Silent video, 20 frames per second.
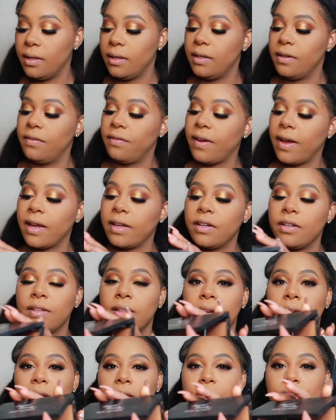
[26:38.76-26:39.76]
Definer
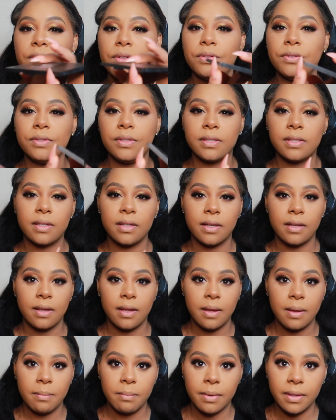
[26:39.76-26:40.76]
that I used,
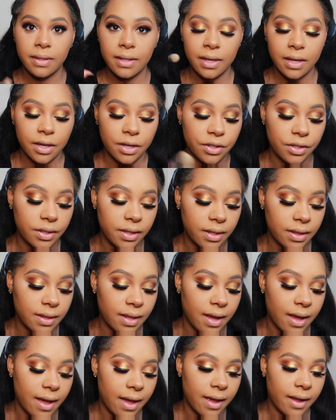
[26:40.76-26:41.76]
put that underneath the
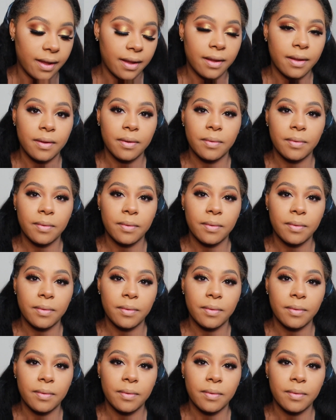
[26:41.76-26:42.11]
eye.